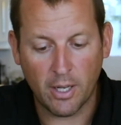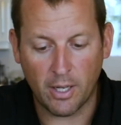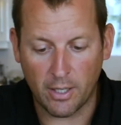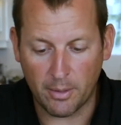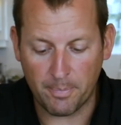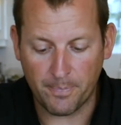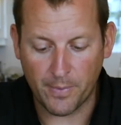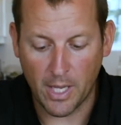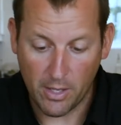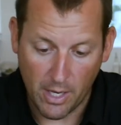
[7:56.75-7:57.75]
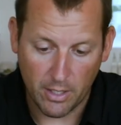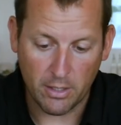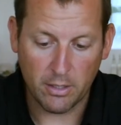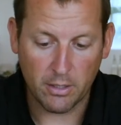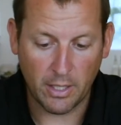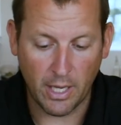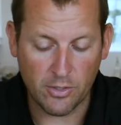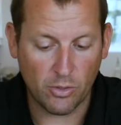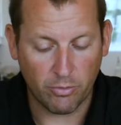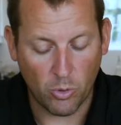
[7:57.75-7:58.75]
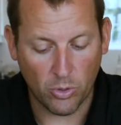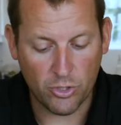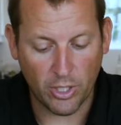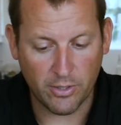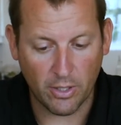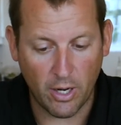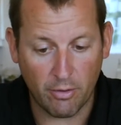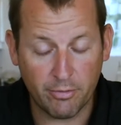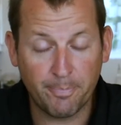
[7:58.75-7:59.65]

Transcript: And then cancel, of course, shuts it off.